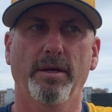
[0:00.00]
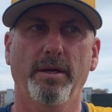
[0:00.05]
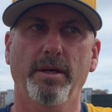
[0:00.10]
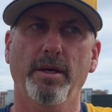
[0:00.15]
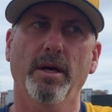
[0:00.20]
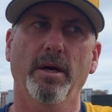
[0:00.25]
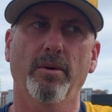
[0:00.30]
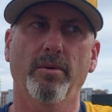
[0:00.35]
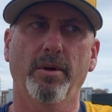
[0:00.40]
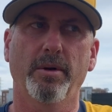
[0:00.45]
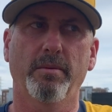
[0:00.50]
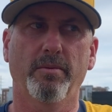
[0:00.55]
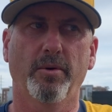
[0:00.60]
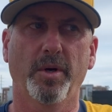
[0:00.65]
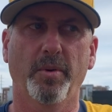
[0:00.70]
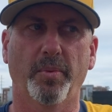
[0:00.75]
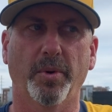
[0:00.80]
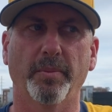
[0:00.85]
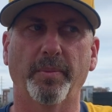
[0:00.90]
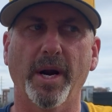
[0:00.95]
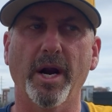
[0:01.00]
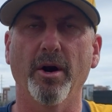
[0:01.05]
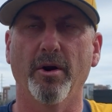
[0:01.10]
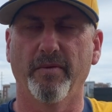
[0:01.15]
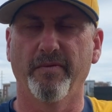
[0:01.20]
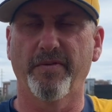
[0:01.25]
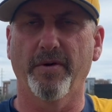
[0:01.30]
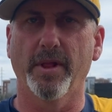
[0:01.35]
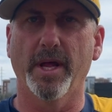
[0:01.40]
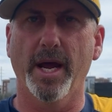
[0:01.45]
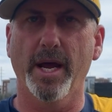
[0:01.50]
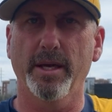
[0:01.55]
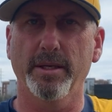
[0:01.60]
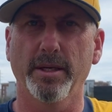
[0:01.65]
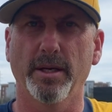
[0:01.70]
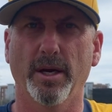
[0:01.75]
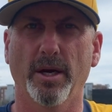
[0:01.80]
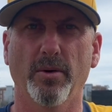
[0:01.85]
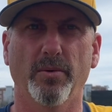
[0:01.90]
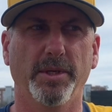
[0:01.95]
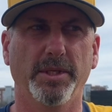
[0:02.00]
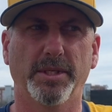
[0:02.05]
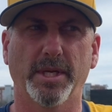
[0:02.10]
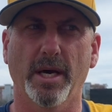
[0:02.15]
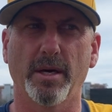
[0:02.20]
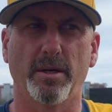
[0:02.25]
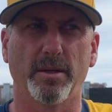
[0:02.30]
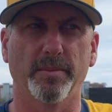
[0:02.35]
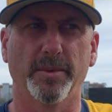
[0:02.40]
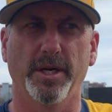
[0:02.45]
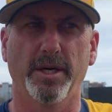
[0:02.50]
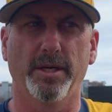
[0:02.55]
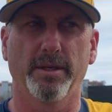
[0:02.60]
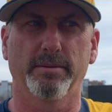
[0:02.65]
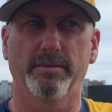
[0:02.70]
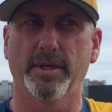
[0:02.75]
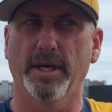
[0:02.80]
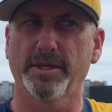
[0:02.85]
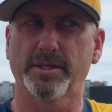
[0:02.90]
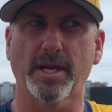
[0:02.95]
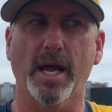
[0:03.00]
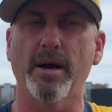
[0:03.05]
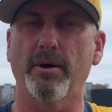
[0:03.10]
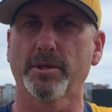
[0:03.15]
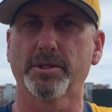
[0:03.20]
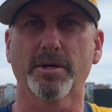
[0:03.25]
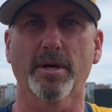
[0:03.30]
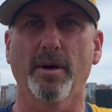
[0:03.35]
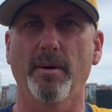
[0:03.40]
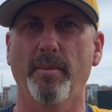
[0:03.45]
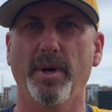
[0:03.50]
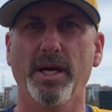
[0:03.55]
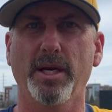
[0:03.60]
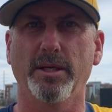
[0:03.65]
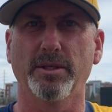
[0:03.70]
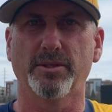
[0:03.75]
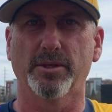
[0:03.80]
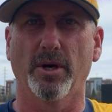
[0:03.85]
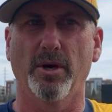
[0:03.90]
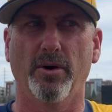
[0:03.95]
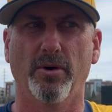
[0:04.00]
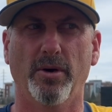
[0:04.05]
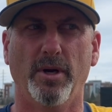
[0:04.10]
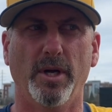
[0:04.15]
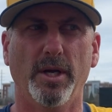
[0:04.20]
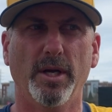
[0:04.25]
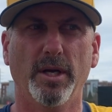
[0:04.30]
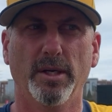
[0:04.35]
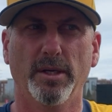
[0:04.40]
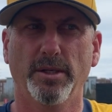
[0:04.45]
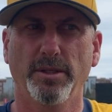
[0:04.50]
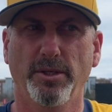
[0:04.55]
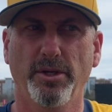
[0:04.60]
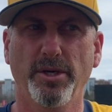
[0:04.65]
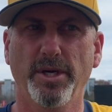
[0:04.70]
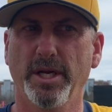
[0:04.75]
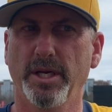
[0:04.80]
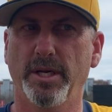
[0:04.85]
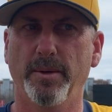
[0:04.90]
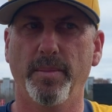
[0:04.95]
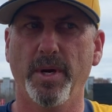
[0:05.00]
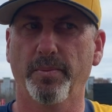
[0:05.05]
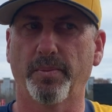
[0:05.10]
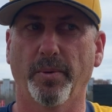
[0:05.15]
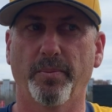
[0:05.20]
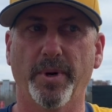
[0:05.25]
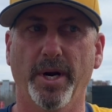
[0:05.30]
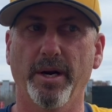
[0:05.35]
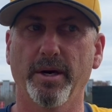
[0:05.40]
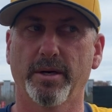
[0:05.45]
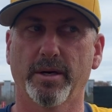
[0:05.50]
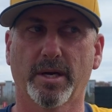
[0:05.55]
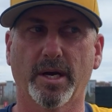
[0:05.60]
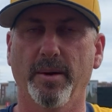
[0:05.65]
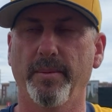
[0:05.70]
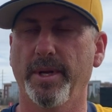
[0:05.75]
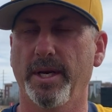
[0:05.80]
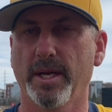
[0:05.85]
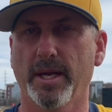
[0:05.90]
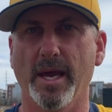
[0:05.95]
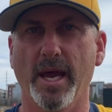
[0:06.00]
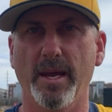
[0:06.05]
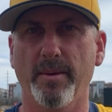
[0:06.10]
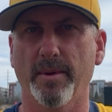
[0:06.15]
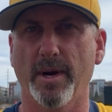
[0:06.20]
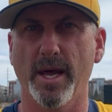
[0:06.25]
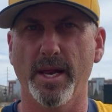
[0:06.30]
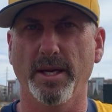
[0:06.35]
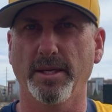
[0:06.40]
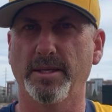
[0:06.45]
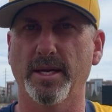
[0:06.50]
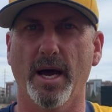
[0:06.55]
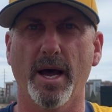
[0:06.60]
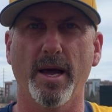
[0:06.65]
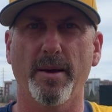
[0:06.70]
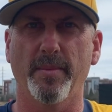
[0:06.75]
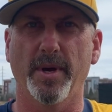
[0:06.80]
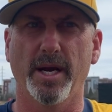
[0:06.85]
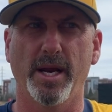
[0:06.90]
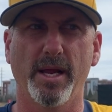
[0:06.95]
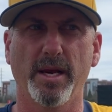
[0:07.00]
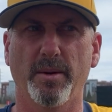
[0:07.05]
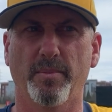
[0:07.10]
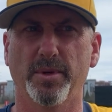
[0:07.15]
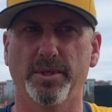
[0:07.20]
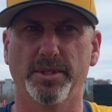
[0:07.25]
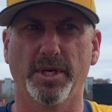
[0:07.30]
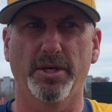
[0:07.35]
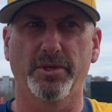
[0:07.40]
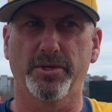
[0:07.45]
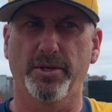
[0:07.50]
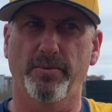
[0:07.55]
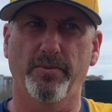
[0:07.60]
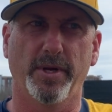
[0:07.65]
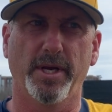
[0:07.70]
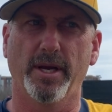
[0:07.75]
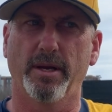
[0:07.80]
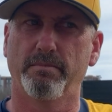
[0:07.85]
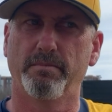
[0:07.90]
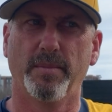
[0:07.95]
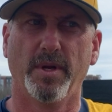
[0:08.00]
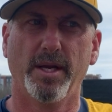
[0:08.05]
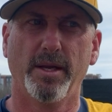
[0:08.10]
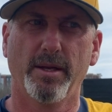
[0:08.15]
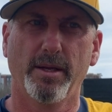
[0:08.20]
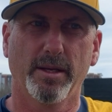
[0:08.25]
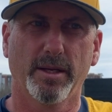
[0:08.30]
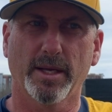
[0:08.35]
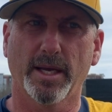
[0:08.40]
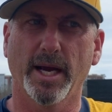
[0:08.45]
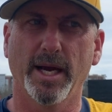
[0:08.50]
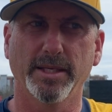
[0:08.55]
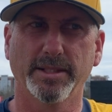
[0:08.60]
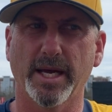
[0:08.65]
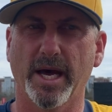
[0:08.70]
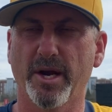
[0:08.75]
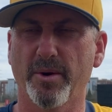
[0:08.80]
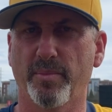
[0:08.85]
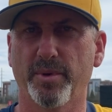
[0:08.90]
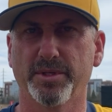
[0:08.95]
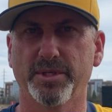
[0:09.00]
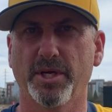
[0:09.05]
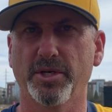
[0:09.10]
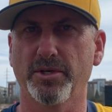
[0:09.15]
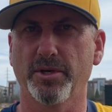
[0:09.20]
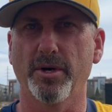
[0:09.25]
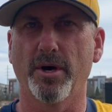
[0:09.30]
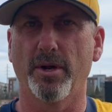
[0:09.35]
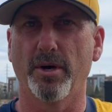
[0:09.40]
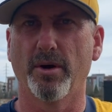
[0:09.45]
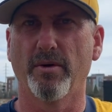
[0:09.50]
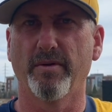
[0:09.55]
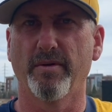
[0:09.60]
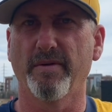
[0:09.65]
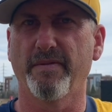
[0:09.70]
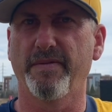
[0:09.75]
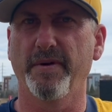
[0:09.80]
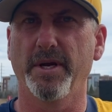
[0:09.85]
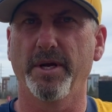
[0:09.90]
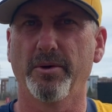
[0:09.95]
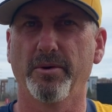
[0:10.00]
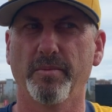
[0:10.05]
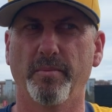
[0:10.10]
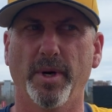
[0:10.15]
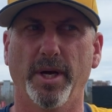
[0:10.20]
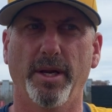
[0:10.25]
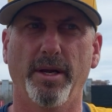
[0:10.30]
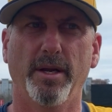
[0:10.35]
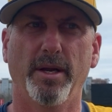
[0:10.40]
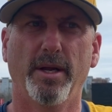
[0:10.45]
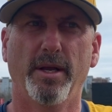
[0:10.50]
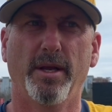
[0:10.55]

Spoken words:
You know, we prepare them for that. You know, we tell them that's how it's going to be. So you need to be prepared to come in the game at any time, at any position. We had guys out of position all over the field. But,